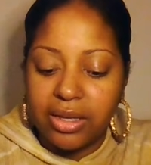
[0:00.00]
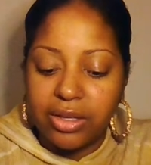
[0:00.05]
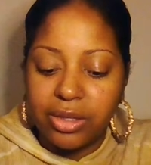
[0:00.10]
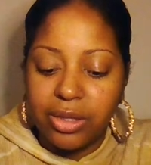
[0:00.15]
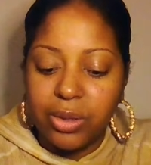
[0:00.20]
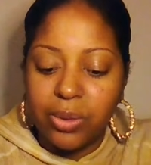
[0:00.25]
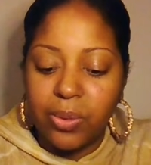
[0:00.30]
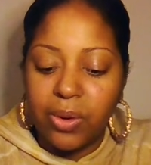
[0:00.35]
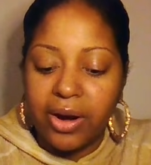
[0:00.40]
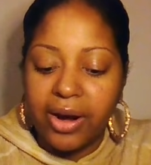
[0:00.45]

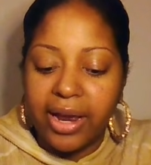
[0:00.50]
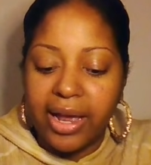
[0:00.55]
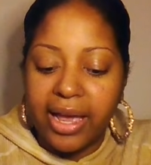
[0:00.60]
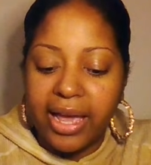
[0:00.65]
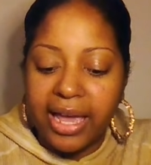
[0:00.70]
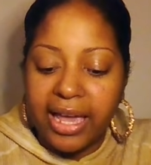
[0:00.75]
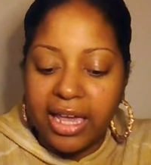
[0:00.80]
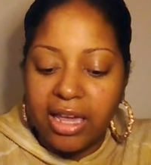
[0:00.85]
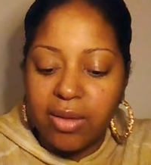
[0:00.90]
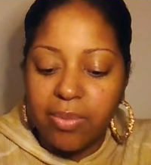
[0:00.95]
You are
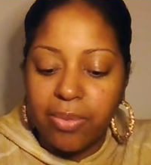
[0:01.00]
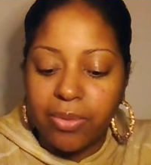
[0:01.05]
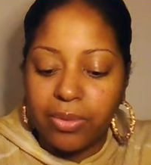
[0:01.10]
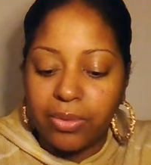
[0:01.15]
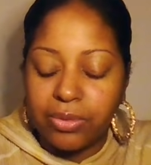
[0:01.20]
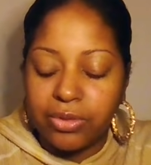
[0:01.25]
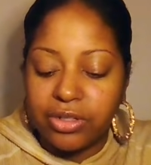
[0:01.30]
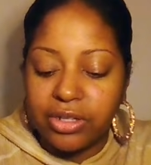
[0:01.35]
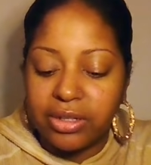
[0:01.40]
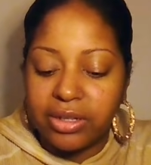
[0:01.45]

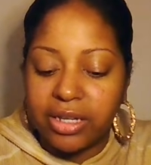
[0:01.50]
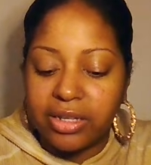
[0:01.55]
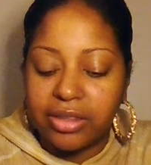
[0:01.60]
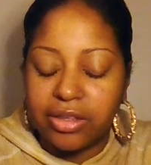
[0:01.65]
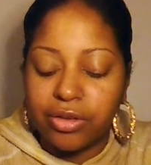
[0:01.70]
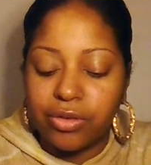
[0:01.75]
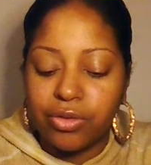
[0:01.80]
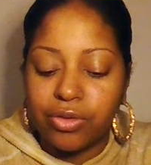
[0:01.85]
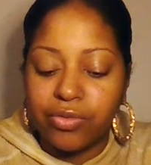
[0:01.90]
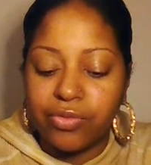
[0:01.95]
able to let
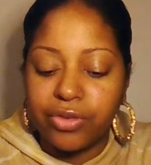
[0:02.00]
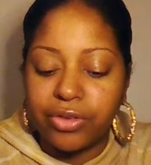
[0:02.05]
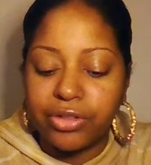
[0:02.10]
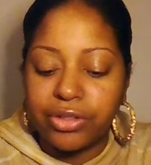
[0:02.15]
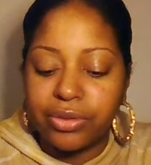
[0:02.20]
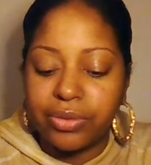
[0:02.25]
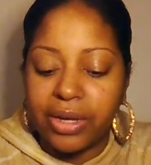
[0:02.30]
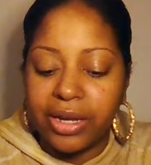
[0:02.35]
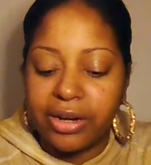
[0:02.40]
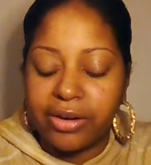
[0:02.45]
the
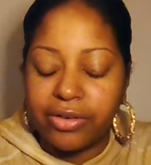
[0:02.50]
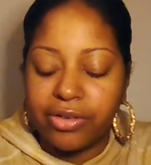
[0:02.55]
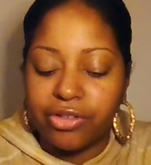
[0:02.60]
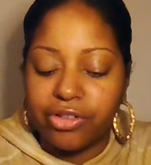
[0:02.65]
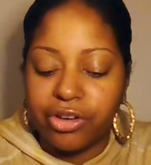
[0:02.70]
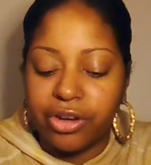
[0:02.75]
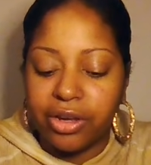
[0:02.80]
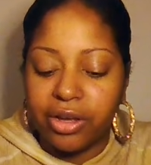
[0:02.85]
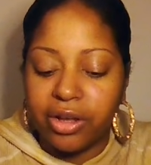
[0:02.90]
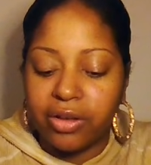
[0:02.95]
universal
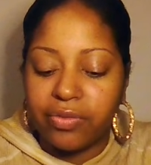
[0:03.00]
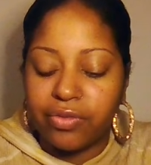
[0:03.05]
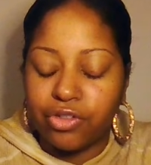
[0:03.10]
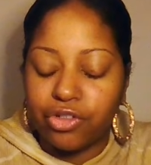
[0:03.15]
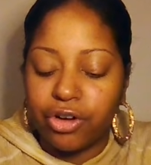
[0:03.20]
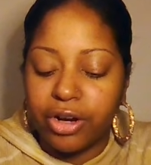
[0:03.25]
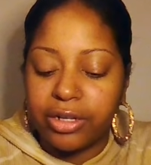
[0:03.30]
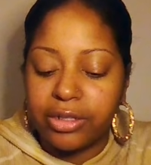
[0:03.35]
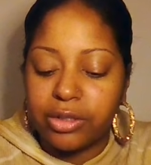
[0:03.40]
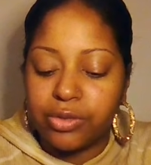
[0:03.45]
energy of
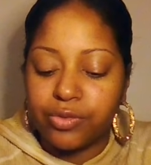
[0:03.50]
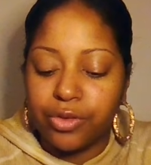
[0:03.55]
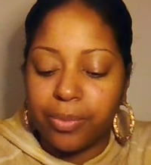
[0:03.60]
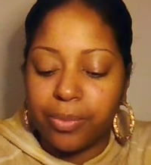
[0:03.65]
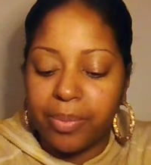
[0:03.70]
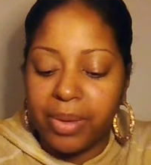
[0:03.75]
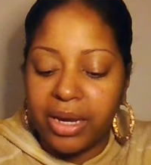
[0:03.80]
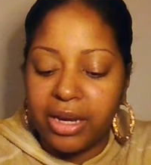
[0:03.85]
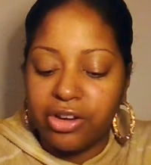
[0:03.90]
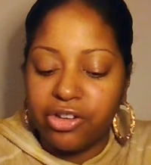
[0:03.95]

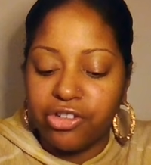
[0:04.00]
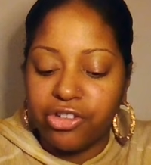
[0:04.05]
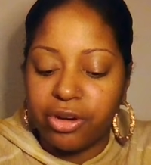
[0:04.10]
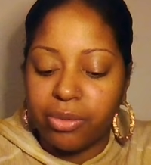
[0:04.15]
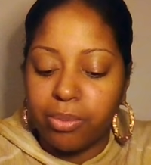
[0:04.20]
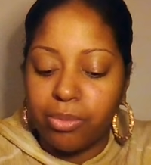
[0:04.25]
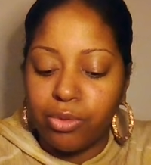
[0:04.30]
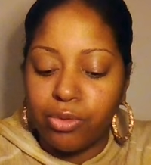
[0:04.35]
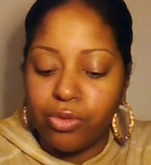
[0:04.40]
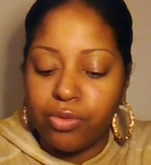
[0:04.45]

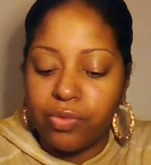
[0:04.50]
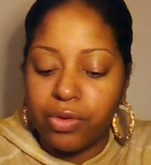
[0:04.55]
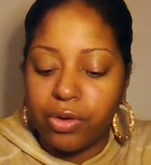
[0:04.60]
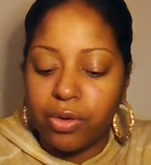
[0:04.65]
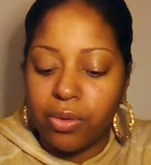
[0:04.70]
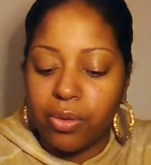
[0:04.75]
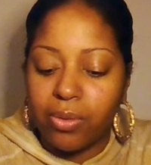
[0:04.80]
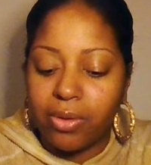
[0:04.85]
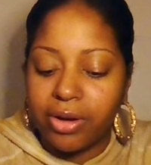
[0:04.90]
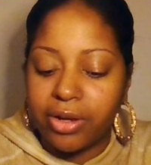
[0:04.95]
transformation move
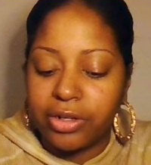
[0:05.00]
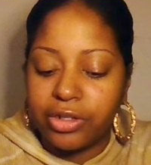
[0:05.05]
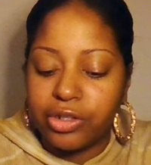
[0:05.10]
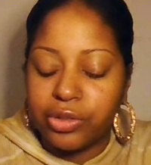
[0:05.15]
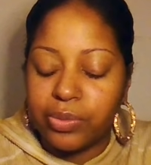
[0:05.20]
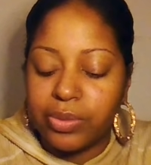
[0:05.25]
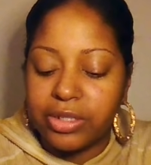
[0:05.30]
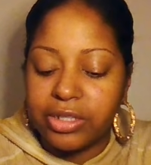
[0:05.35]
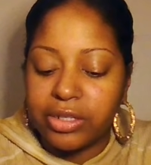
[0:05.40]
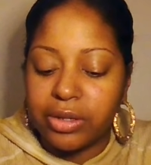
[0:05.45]
according
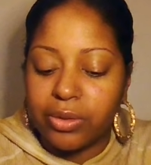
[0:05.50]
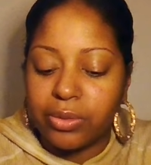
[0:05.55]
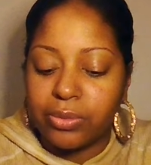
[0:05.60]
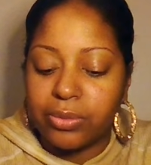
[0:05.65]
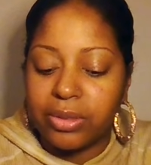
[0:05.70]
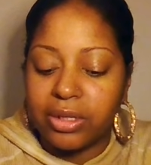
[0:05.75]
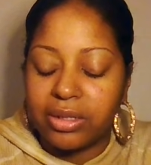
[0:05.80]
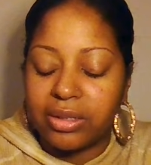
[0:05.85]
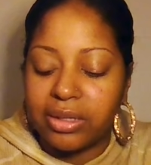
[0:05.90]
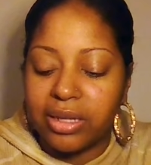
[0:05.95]
to its
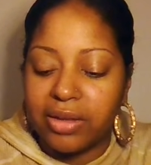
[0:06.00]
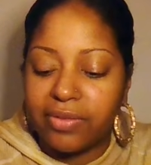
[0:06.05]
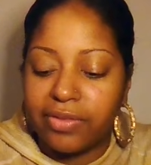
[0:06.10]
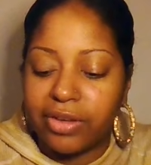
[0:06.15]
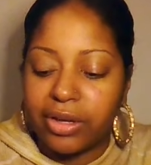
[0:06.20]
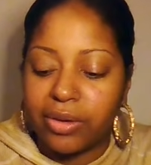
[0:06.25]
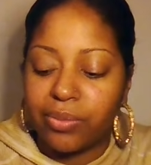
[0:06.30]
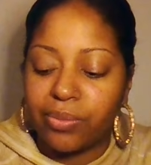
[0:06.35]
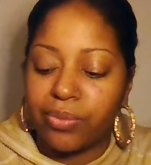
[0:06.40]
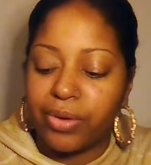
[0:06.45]
own
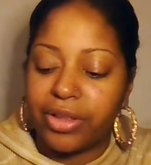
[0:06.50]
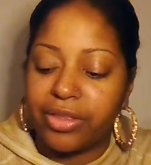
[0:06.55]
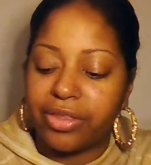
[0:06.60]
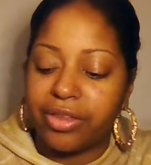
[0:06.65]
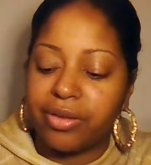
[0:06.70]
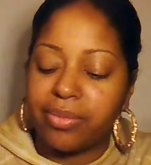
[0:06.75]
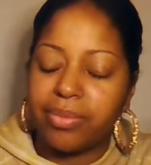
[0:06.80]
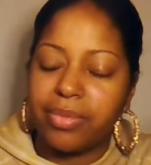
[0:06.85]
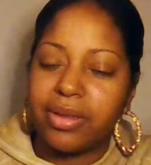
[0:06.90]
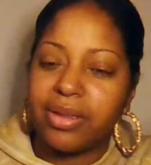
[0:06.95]
loving
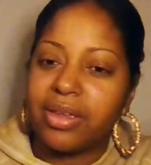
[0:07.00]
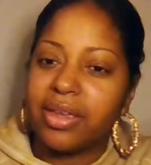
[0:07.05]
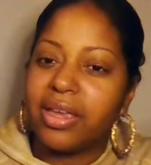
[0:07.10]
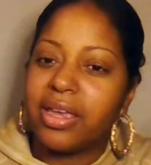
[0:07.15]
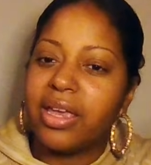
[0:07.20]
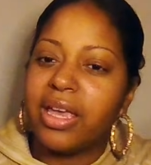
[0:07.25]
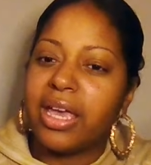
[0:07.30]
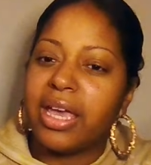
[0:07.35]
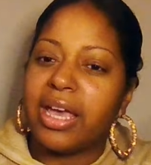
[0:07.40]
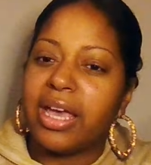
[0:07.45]
rhythm
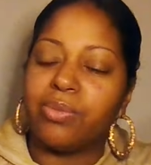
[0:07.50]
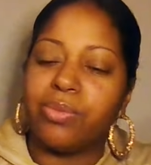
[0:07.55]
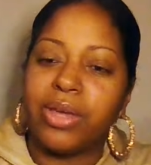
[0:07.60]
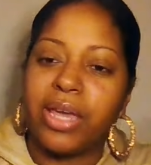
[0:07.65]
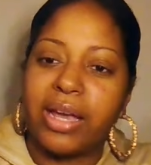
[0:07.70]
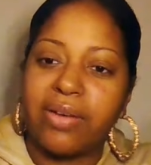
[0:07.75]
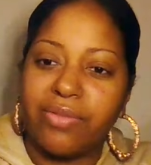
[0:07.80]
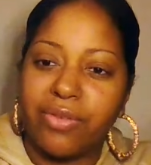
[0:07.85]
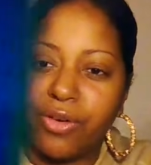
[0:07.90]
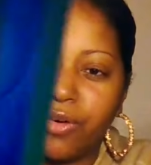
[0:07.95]
and we
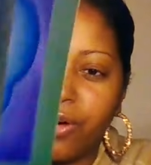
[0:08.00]
have